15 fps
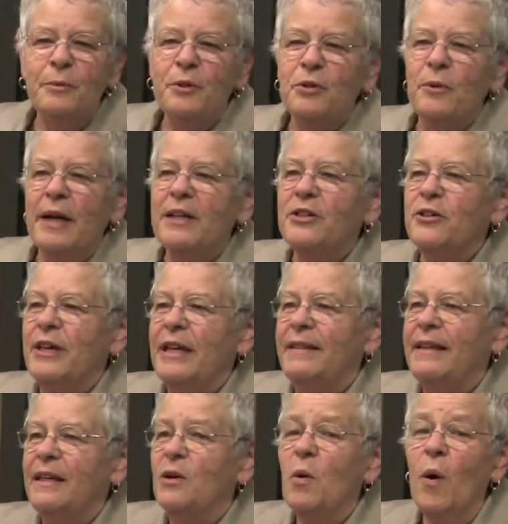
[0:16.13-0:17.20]
director at
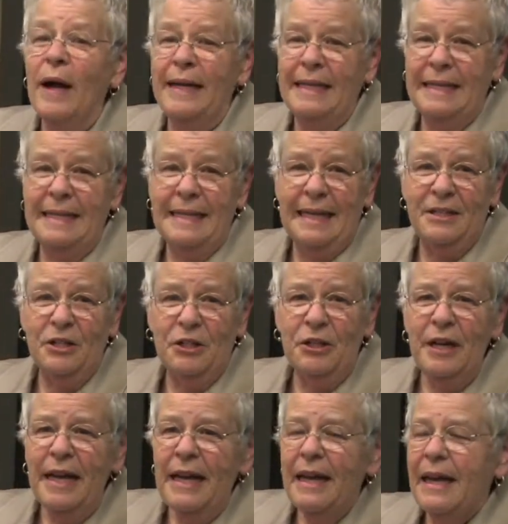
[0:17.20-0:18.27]
the Aquinas Center,
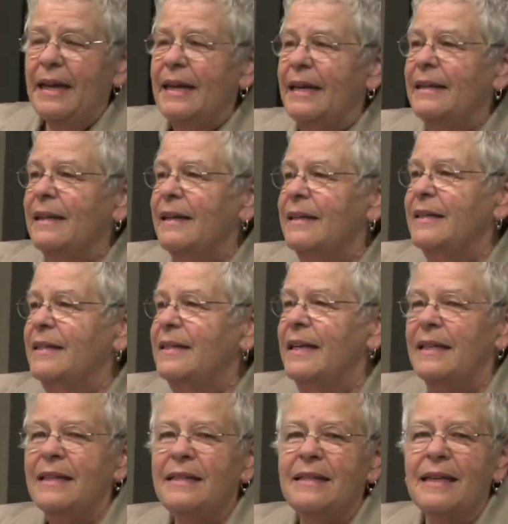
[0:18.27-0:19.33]
and I'd like to take
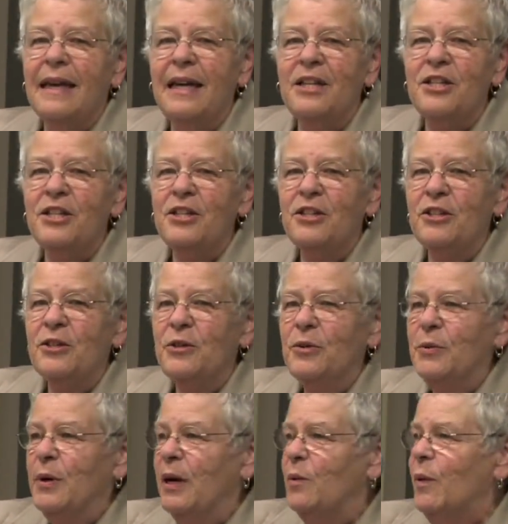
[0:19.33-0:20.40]
this occasion
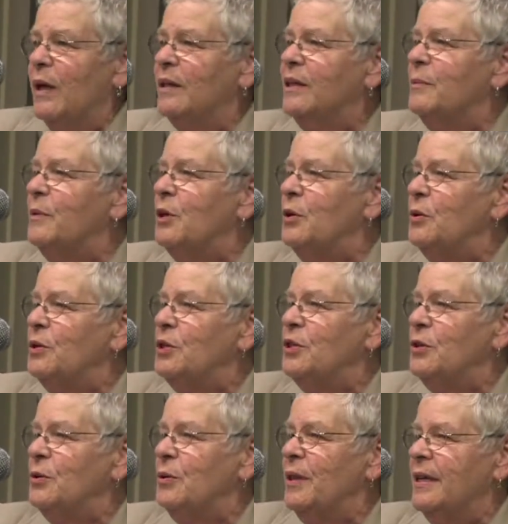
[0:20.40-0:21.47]
to welcome you
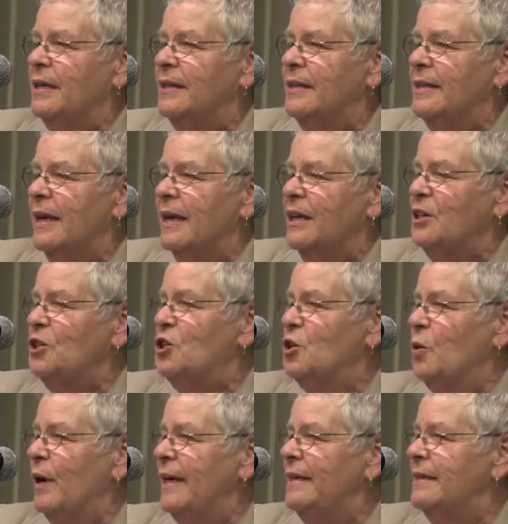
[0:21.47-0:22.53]
to this
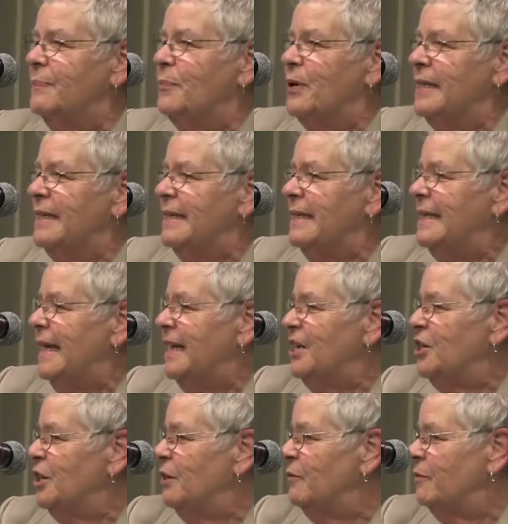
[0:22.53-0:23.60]
joint
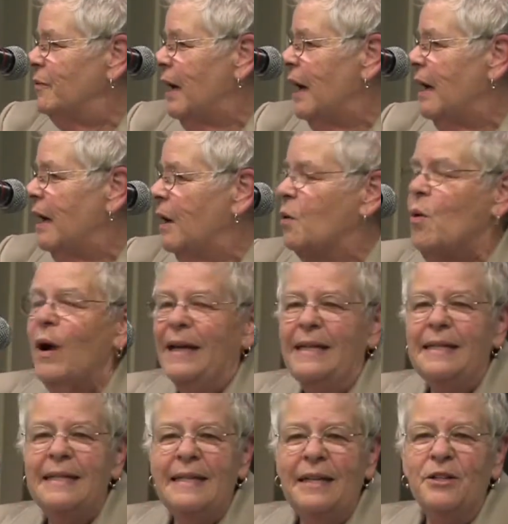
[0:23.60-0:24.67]
presentation,
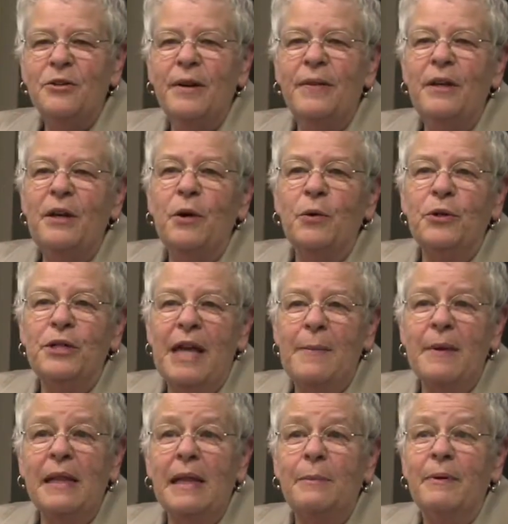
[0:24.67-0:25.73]
Aquinas Center and the Notre Dame
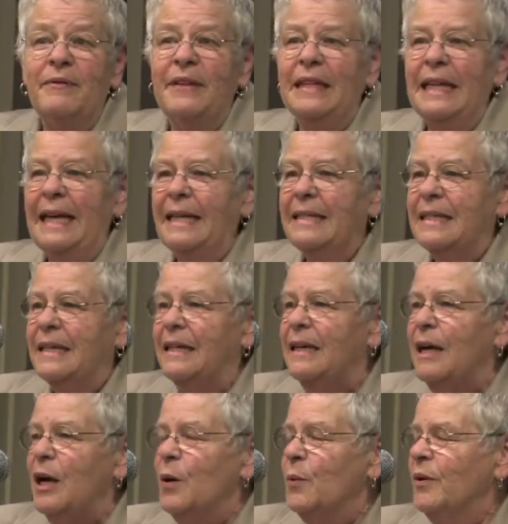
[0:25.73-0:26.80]
Club of Atlanta.
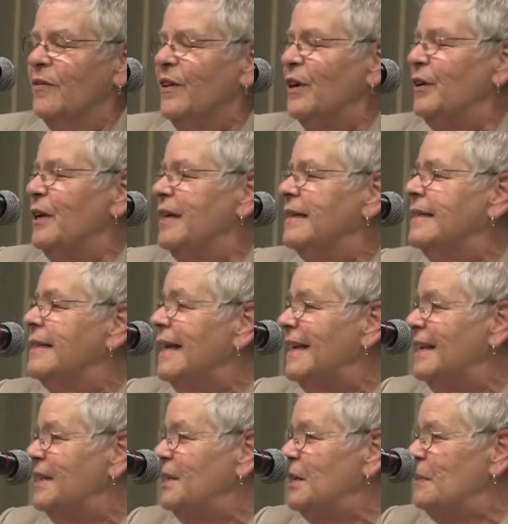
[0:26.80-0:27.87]
We're very
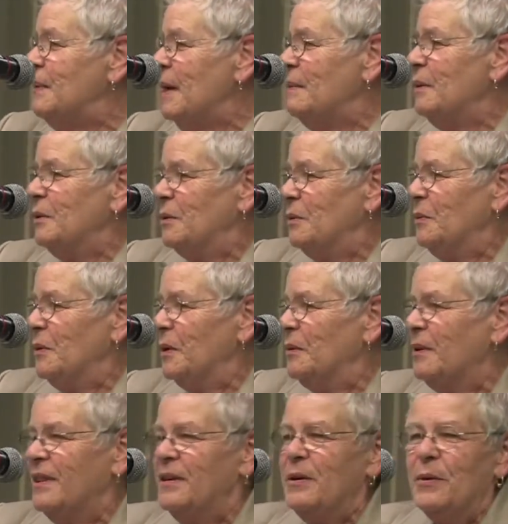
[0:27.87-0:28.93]
excited to be able to work
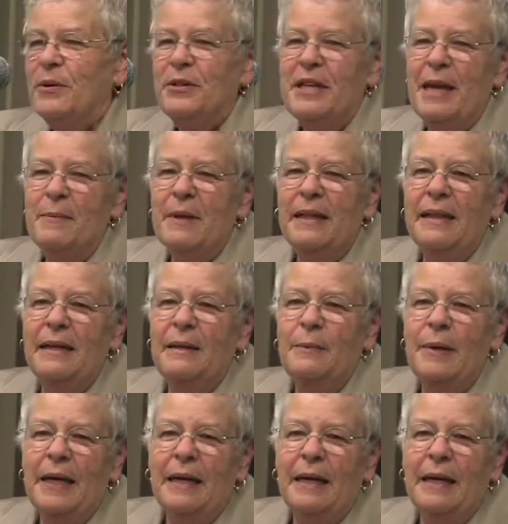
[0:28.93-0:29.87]
with the Notre Dame Club.